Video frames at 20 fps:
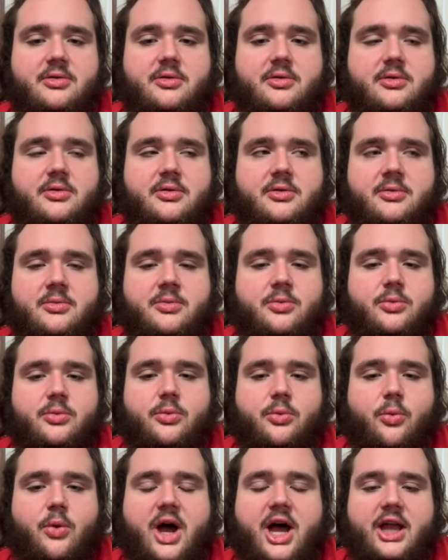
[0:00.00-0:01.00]
why did
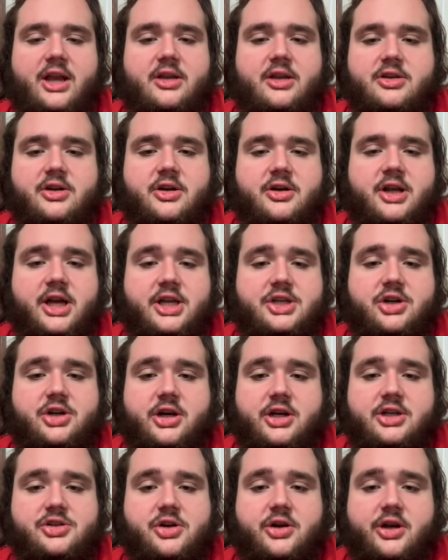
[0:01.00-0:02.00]
y'all not try trading
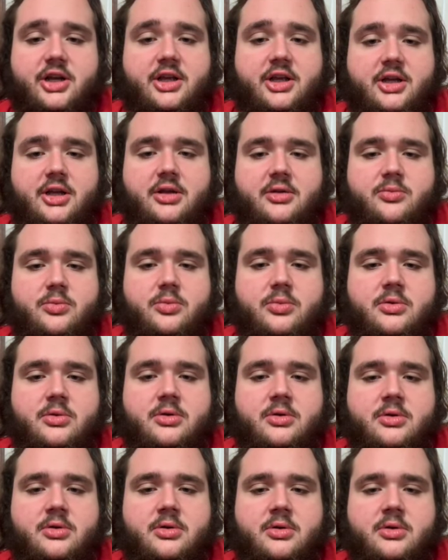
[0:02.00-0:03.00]
him?
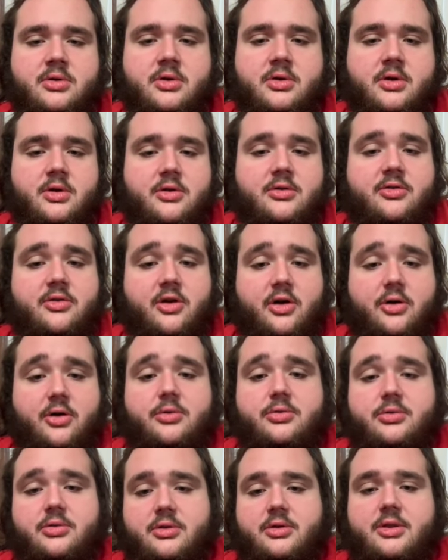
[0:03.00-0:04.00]
So
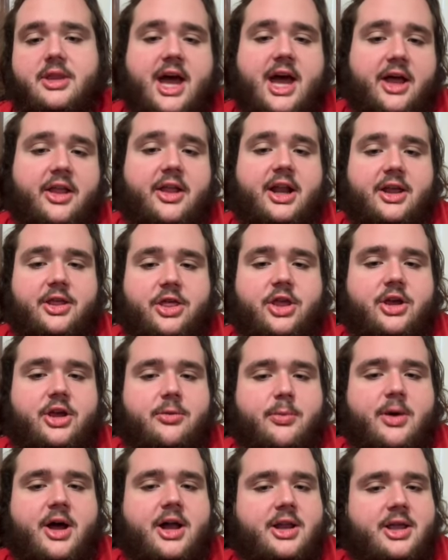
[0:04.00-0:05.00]
now that I think about it, he
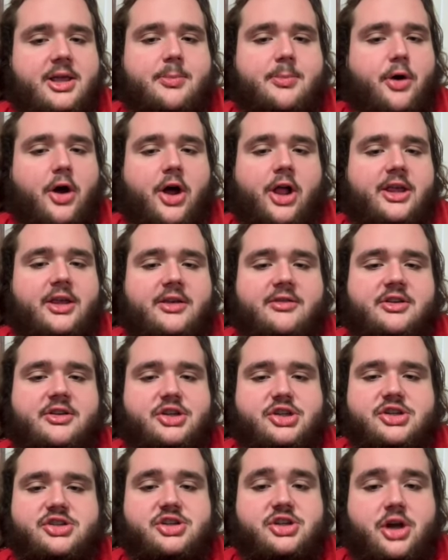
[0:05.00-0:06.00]
probably isn't just
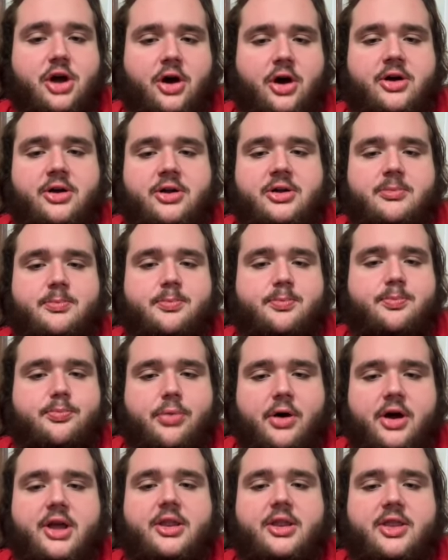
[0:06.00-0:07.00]
gone, but there
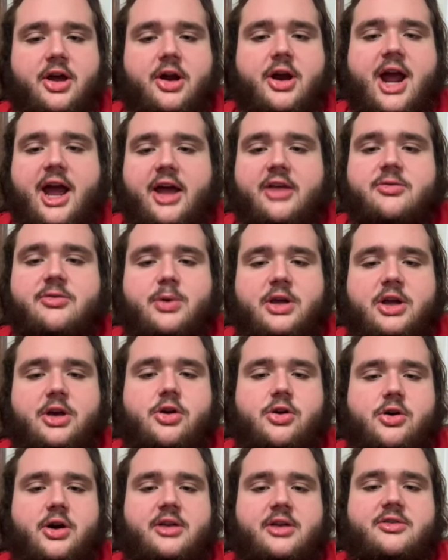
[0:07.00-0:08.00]
has been crazier
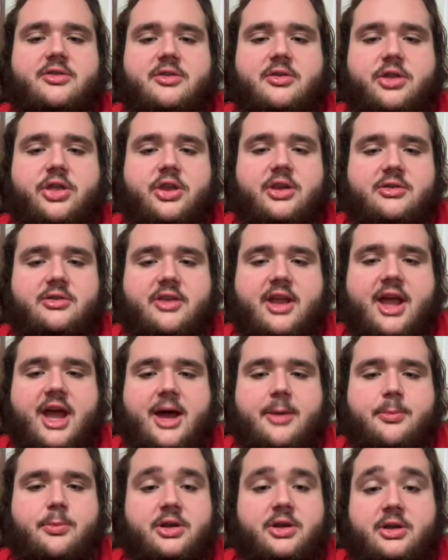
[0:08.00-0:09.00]
things to happen. He
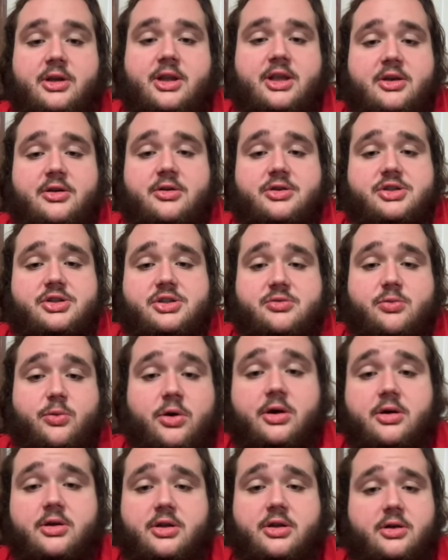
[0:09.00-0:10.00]
could just walk,
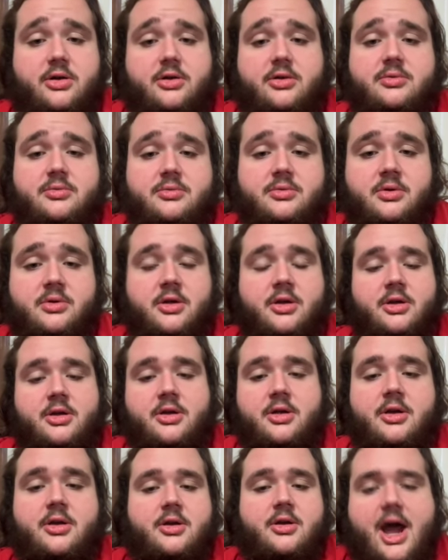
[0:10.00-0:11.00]

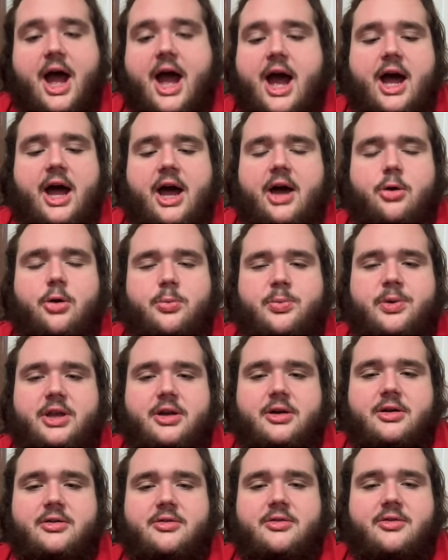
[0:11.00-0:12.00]
I hope he does. I
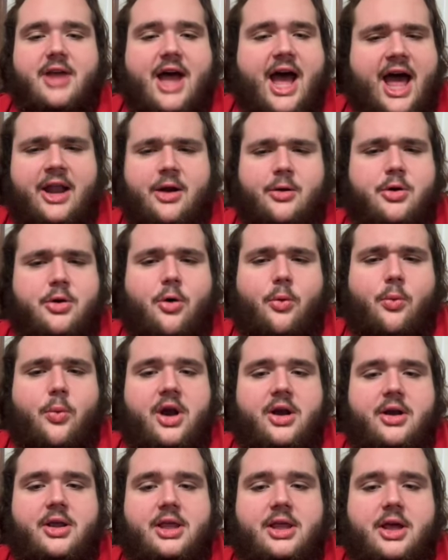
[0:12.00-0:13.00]
don't know where he
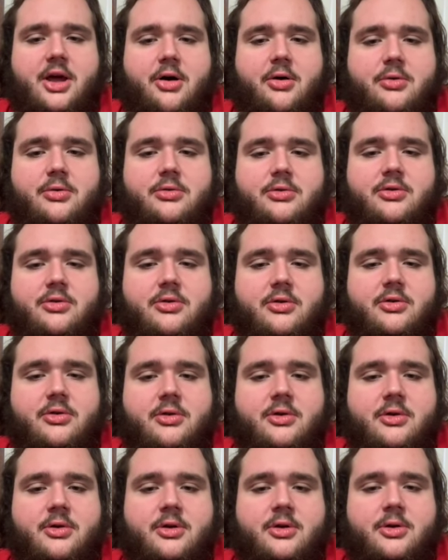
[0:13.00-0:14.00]
goes,
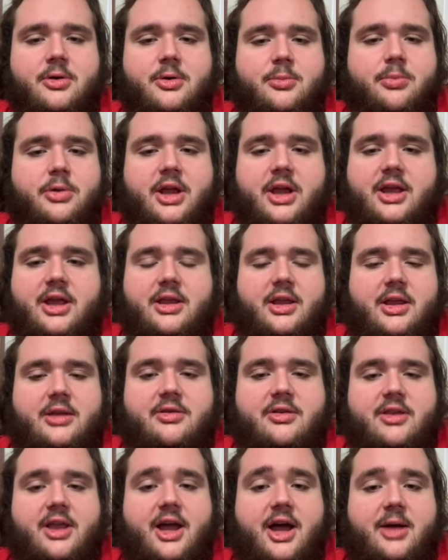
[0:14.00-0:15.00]
but it's time to
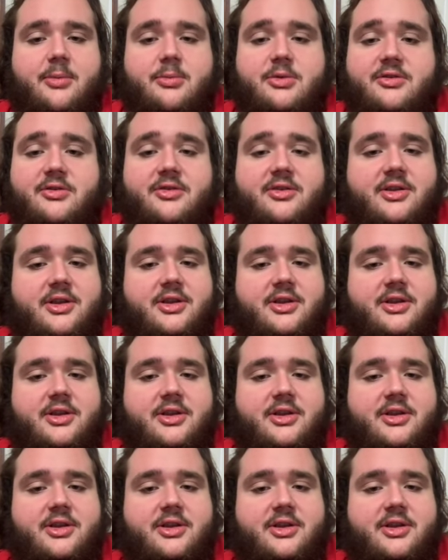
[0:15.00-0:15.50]
see